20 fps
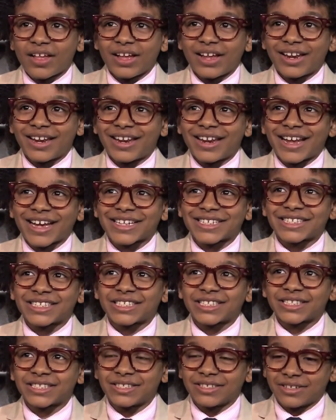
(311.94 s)
In the
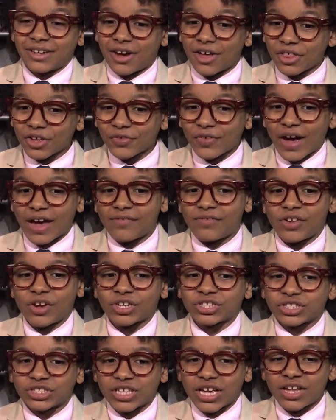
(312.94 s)
next other 5
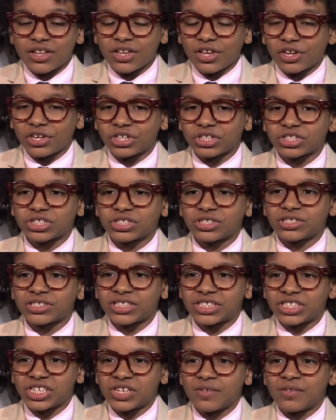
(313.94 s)
years, in 10 years,
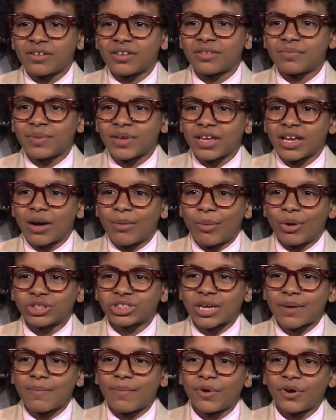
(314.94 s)
see it being a
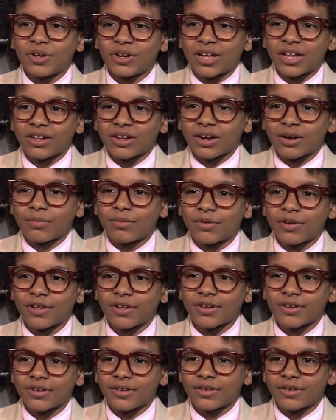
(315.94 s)
multi-billion dollar company.